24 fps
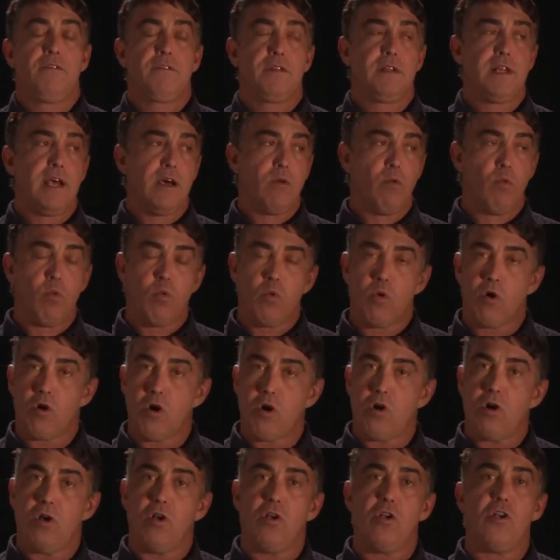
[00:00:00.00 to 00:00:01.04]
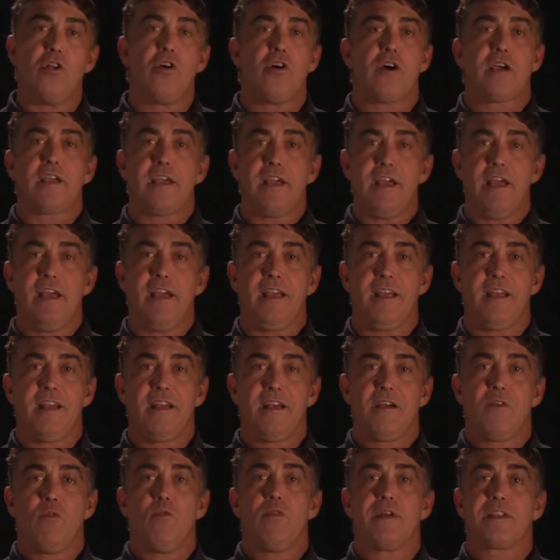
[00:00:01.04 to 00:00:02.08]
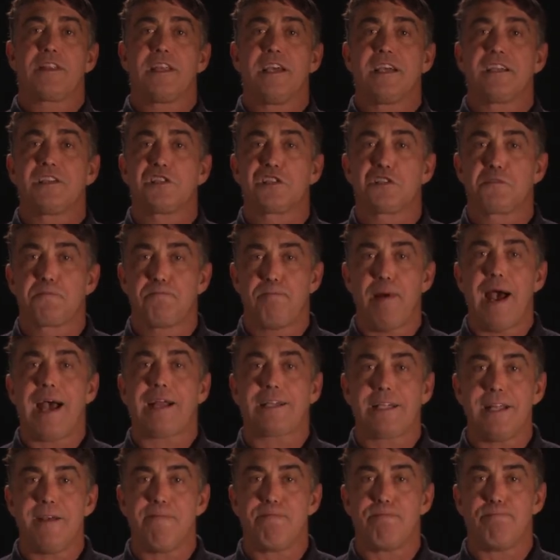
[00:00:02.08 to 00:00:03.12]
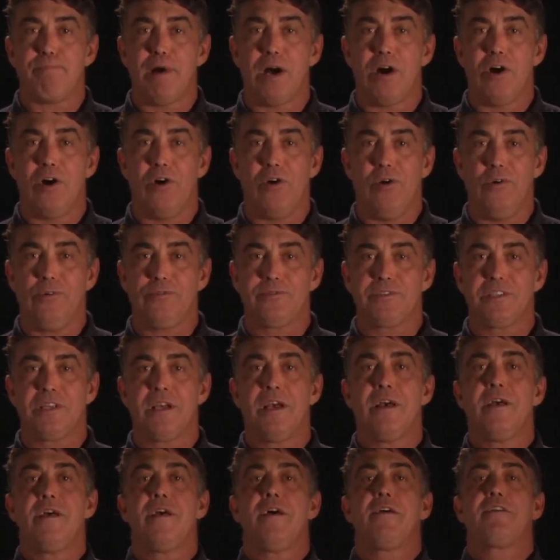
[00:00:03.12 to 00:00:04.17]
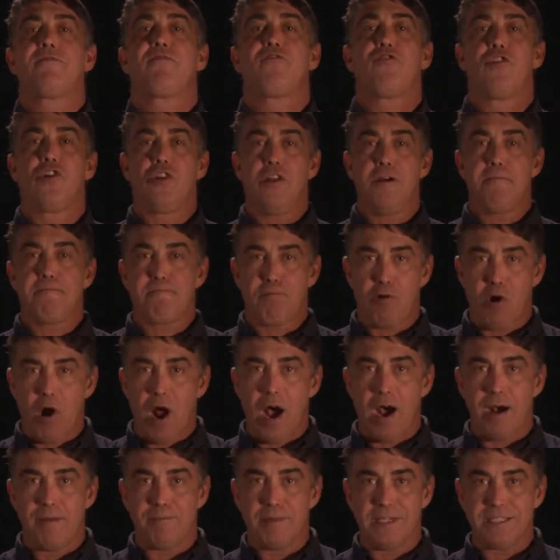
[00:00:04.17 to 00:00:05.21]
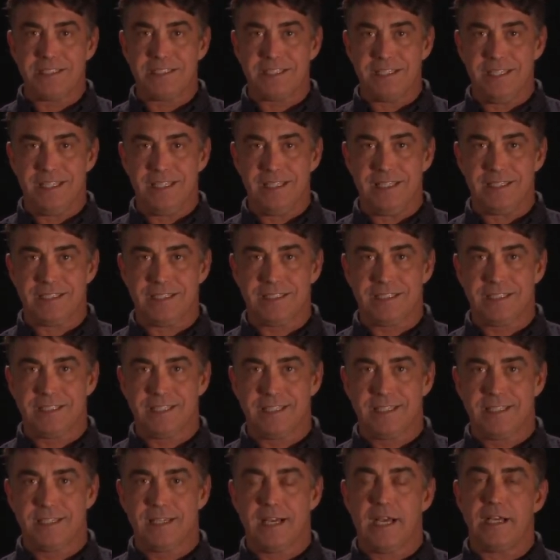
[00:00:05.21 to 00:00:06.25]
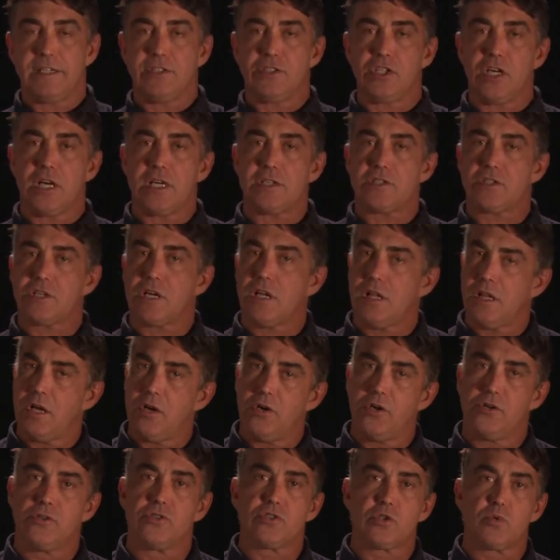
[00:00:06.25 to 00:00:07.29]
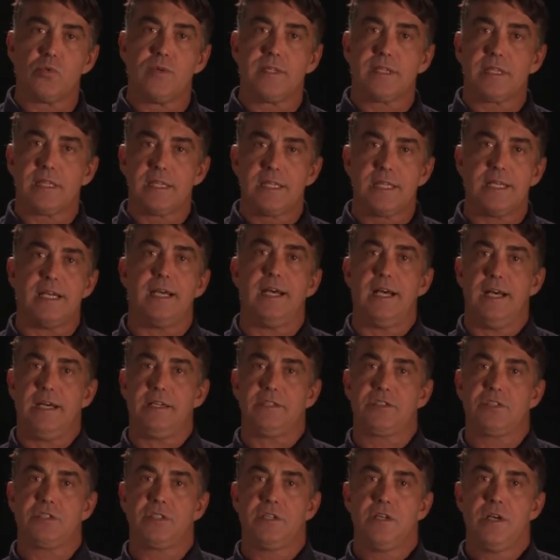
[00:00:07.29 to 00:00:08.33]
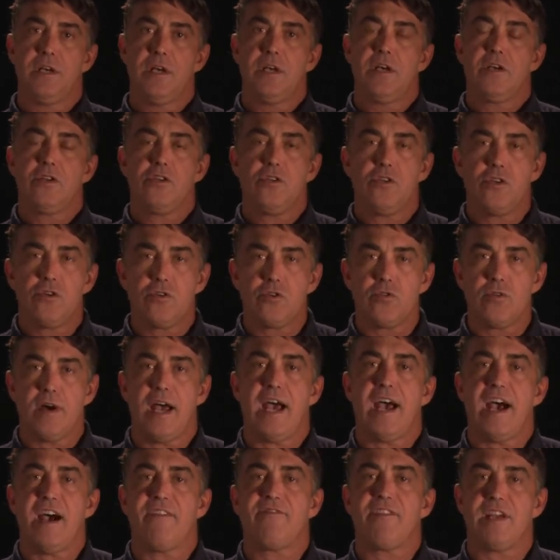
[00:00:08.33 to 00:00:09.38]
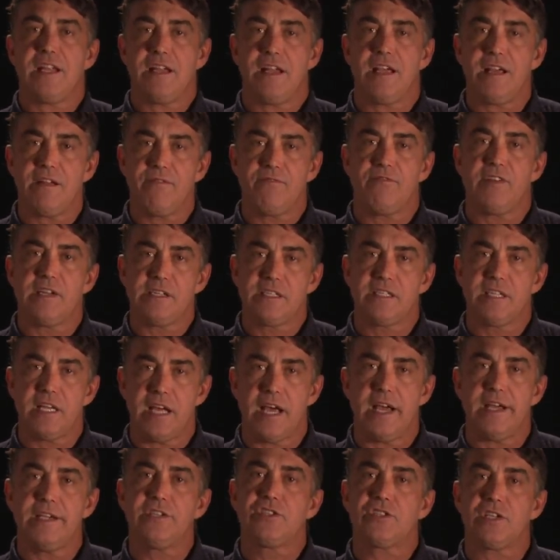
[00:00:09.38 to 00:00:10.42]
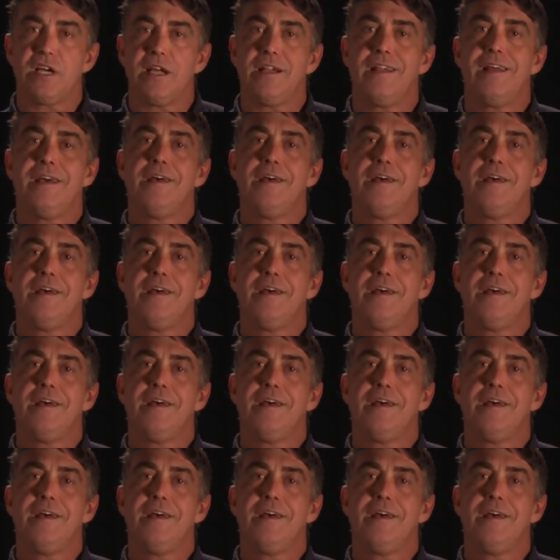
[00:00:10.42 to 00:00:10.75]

that we're looking with expectant bones for the promises. I just close with this. You have an invitation,